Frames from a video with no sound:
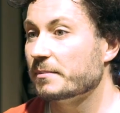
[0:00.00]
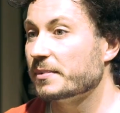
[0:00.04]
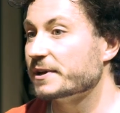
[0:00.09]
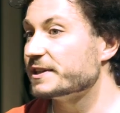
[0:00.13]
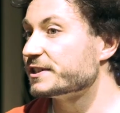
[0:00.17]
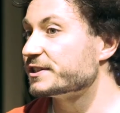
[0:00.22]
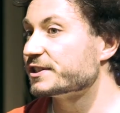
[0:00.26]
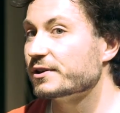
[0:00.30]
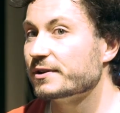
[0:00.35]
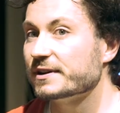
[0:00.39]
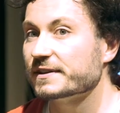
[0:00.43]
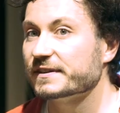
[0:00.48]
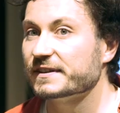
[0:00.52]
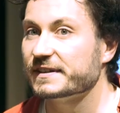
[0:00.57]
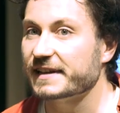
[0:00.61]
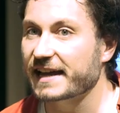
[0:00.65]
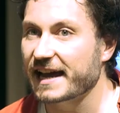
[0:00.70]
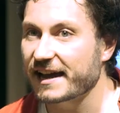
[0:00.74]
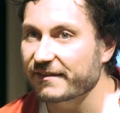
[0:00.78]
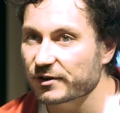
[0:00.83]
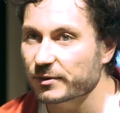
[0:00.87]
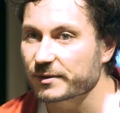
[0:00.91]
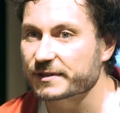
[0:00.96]
by showing that
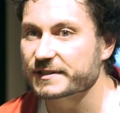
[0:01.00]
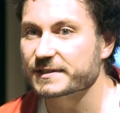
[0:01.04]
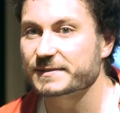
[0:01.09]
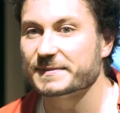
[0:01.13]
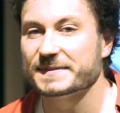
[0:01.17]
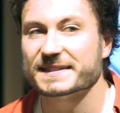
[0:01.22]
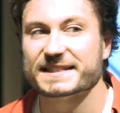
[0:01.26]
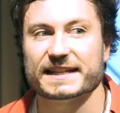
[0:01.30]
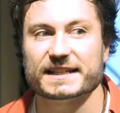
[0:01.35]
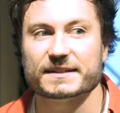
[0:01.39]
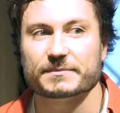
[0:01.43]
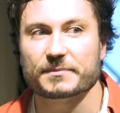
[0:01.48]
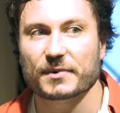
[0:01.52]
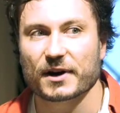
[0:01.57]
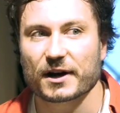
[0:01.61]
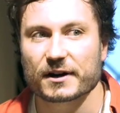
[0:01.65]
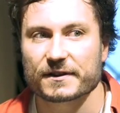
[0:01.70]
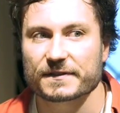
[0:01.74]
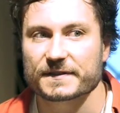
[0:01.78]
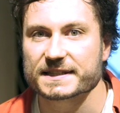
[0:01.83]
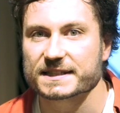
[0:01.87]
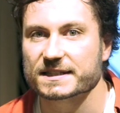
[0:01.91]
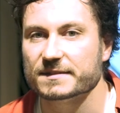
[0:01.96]
everyone who's been taking
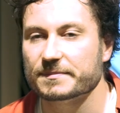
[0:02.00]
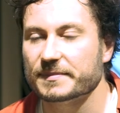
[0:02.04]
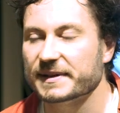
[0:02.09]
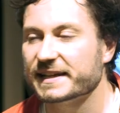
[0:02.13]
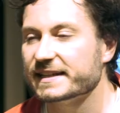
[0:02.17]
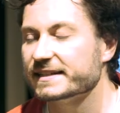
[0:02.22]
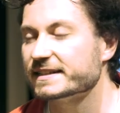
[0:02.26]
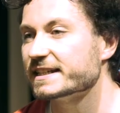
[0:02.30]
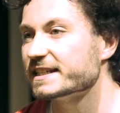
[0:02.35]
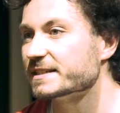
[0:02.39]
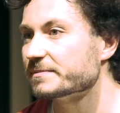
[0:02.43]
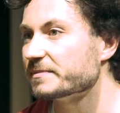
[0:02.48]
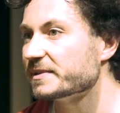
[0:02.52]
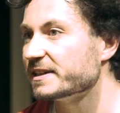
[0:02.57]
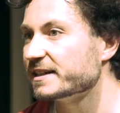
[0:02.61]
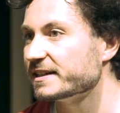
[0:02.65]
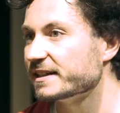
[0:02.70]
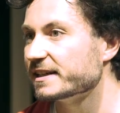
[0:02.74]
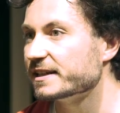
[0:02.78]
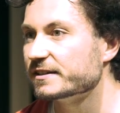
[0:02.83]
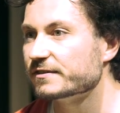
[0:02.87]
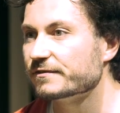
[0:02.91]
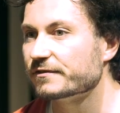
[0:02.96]
part in this debate has
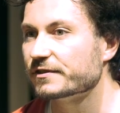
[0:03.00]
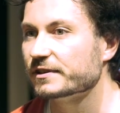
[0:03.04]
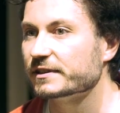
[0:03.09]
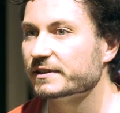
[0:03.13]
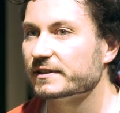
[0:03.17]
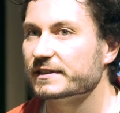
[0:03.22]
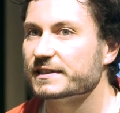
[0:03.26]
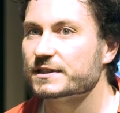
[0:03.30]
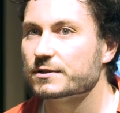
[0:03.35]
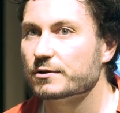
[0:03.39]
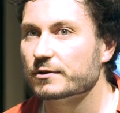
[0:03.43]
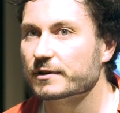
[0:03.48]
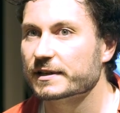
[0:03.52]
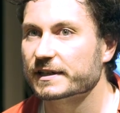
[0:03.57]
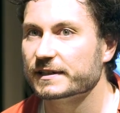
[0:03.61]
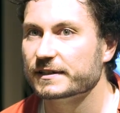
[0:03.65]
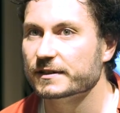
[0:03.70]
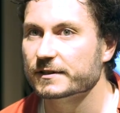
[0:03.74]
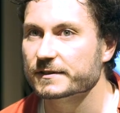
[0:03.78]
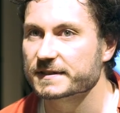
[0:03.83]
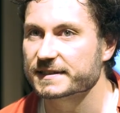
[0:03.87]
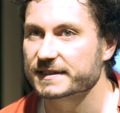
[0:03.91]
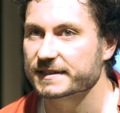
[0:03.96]
been inadvertently talking
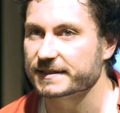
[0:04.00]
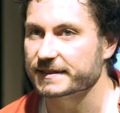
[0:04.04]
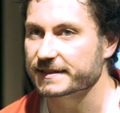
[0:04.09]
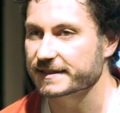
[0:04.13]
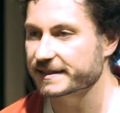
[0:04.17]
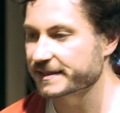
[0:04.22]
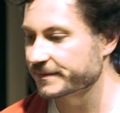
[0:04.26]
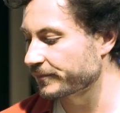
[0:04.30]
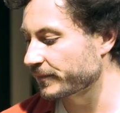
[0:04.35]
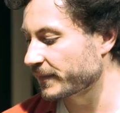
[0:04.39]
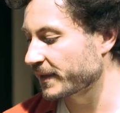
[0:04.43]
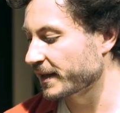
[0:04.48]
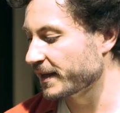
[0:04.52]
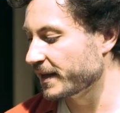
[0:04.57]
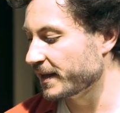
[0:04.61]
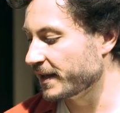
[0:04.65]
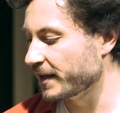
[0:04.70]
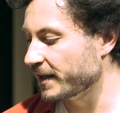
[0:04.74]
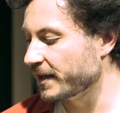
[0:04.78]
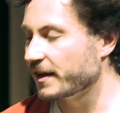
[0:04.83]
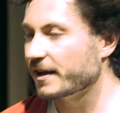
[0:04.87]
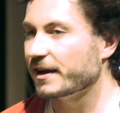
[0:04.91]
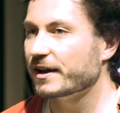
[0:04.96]
nonsense.
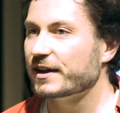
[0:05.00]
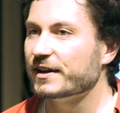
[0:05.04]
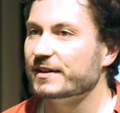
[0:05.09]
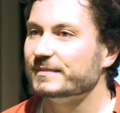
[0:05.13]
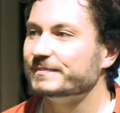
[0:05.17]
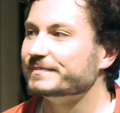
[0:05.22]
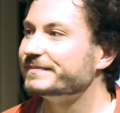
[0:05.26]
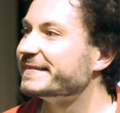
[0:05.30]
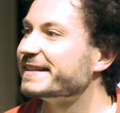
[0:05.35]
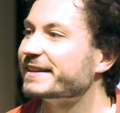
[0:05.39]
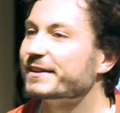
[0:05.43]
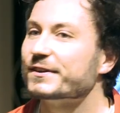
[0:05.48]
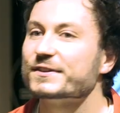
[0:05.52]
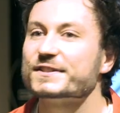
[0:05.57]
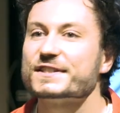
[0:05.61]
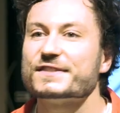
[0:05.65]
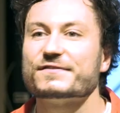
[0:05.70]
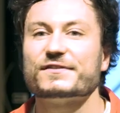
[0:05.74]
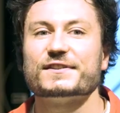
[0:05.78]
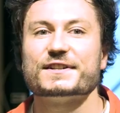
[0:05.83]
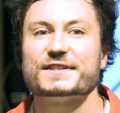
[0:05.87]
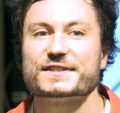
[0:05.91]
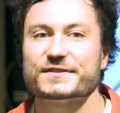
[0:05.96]
Lots
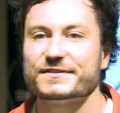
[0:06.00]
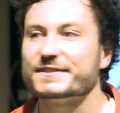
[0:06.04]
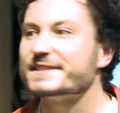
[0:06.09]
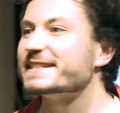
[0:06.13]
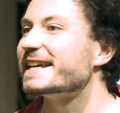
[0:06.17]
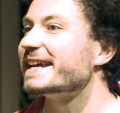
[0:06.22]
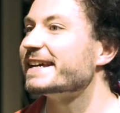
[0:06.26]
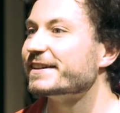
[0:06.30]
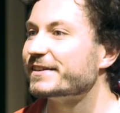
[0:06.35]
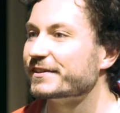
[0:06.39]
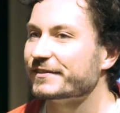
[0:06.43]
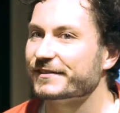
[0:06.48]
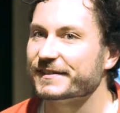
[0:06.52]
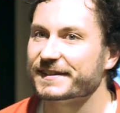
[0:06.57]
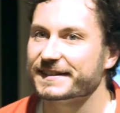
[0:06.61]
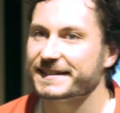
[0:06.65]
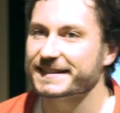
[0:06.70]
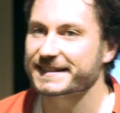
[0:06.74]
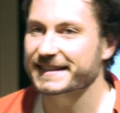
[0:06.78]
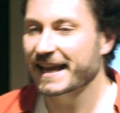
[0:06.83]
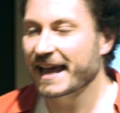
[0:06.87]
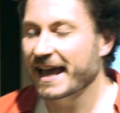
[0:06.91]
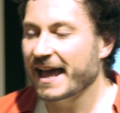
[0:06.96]
of philosophers hate her for
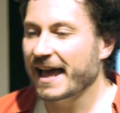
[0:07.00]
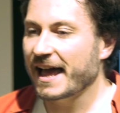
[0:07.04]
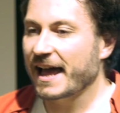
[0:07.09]
this.